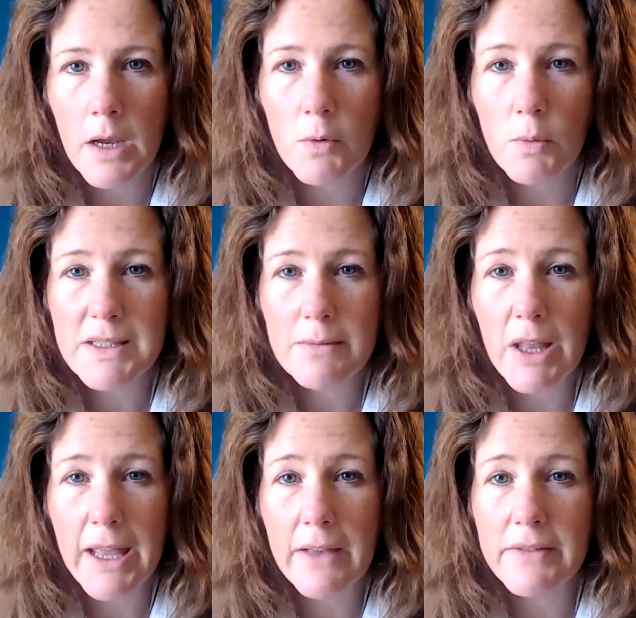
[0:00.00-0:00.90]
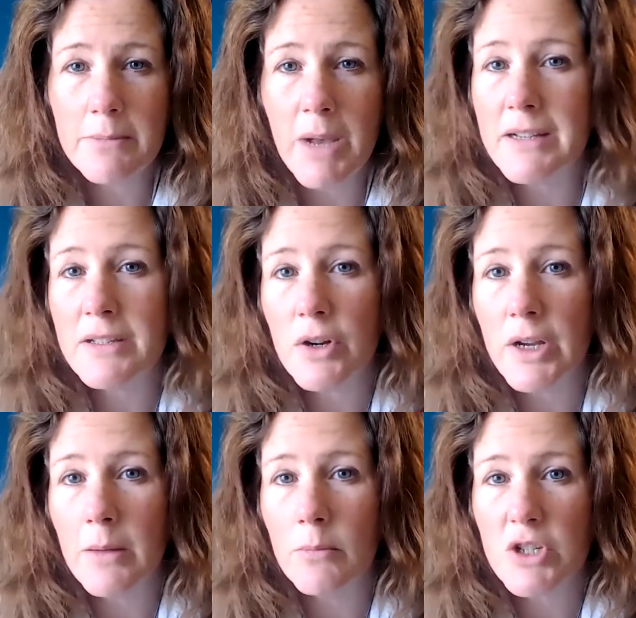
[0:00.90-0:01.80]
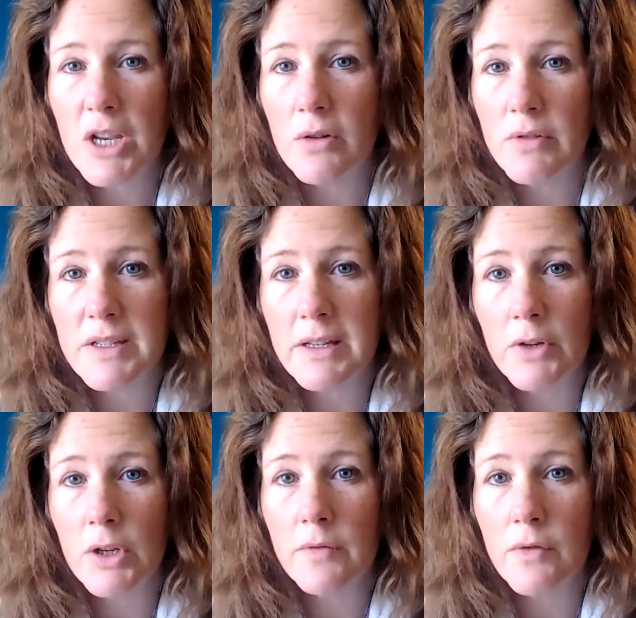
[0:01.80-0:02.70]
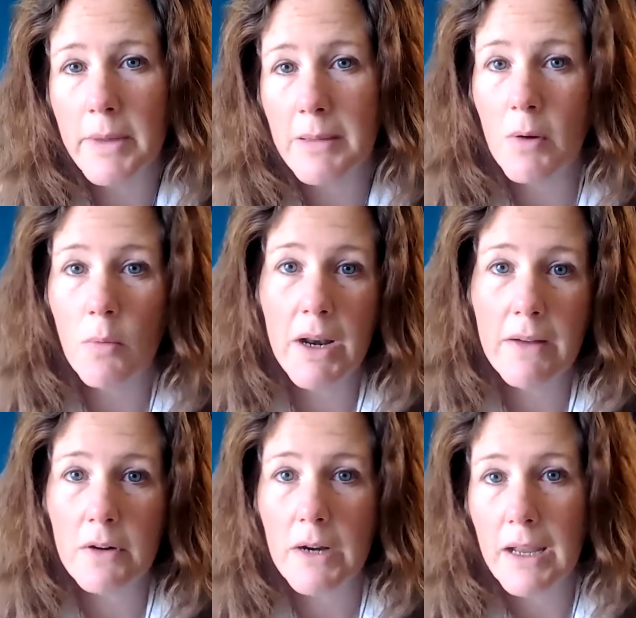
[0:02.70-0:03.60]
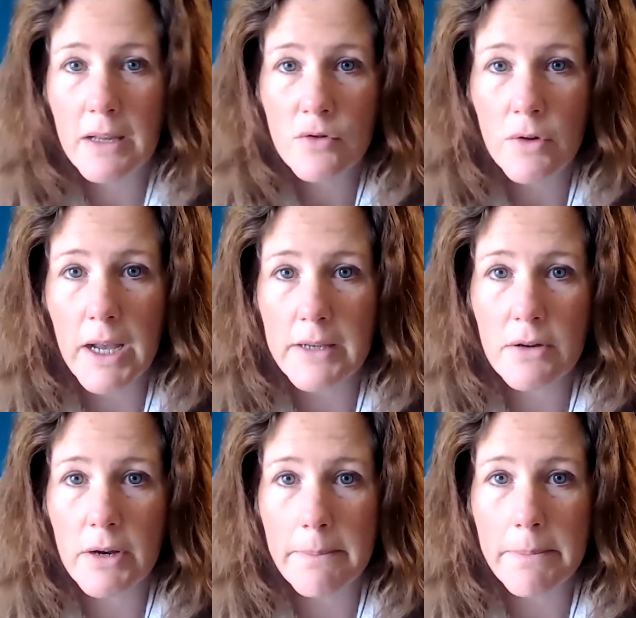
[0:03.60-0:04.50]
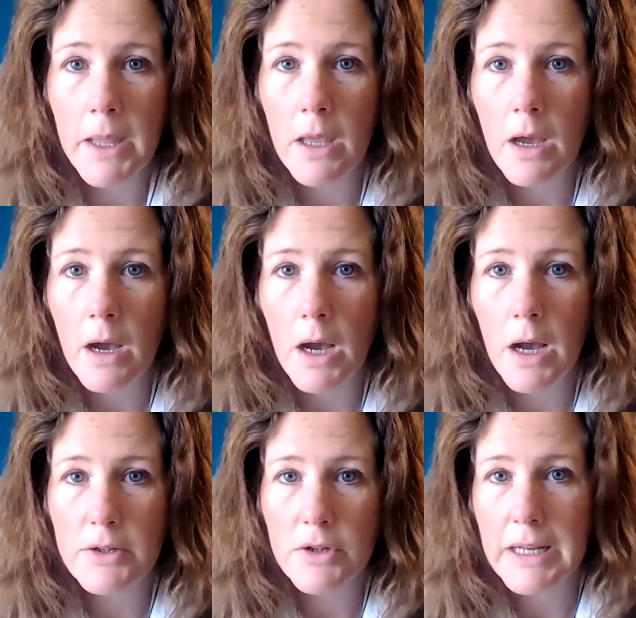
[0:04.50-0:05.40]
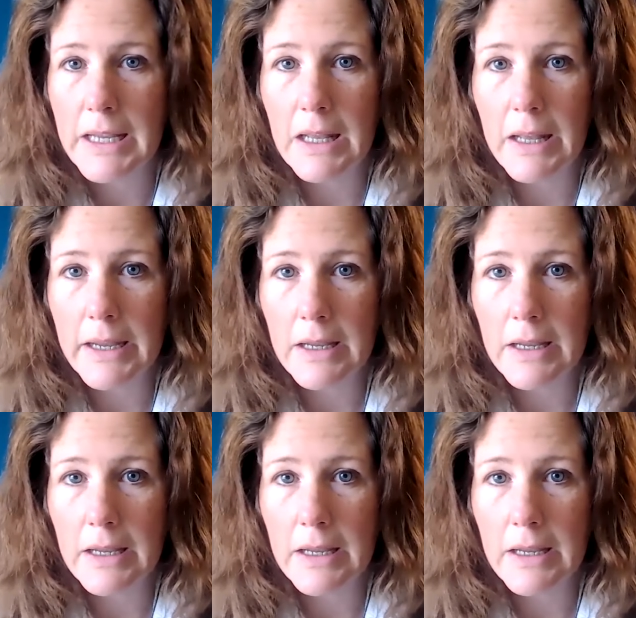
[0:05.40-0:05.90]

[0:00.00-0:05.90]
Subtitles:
Every once in a while, I have some ice cream, which I know isn't even good for me, but whatever, I enjoy ice cream. I try to get